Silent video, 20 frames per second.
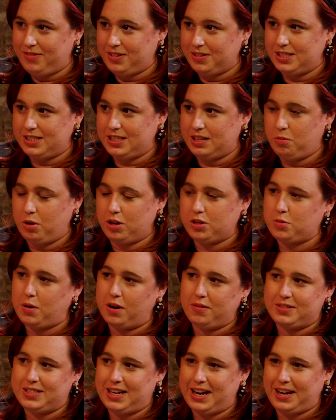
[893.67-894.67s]
You see
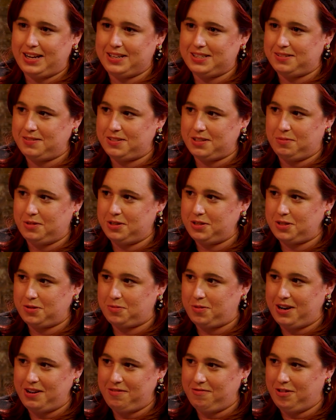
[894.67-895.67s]
12 seconds of someone's
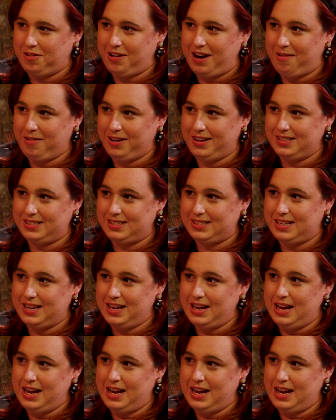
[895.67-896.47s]
24 hours.